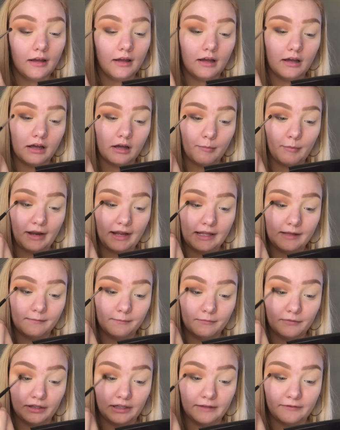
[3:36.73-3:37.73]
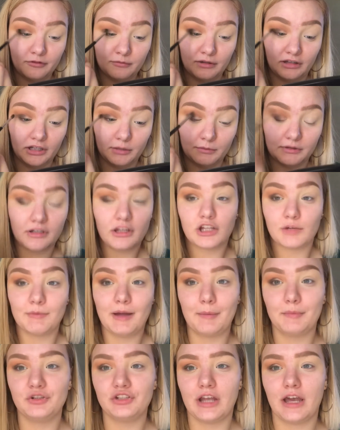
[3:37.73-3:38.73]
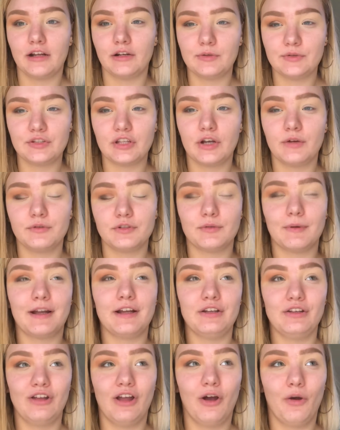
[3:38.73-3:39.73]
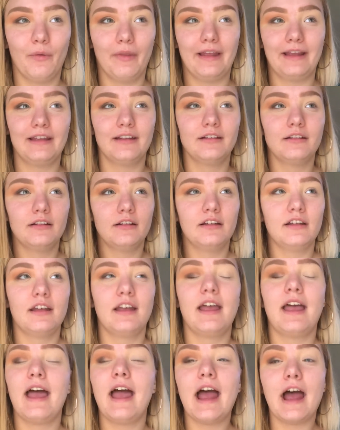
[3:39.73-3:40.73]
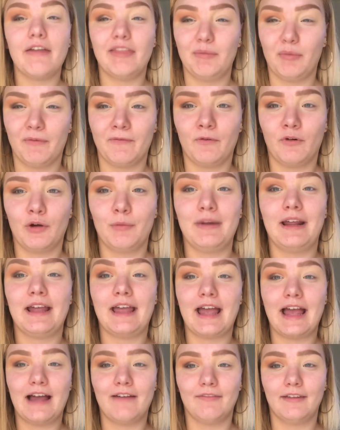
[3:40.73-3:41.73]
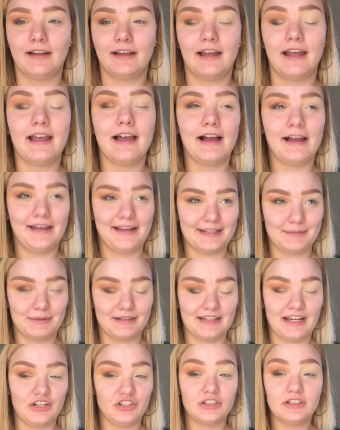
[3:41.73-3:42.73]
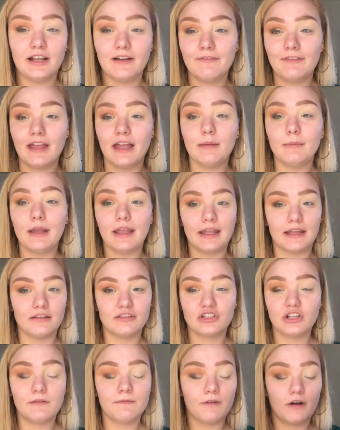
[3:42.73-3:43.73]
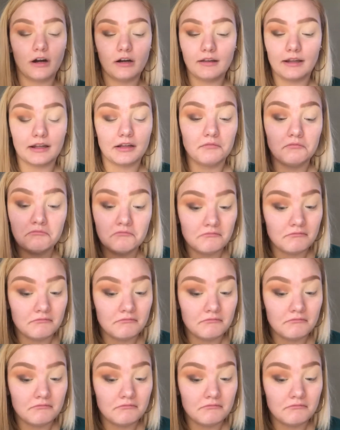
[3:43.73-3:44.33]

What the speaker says: I am really familiar with Colourpop shadows though, so I know like how they perform, and I have like a high expectation of them, and so far like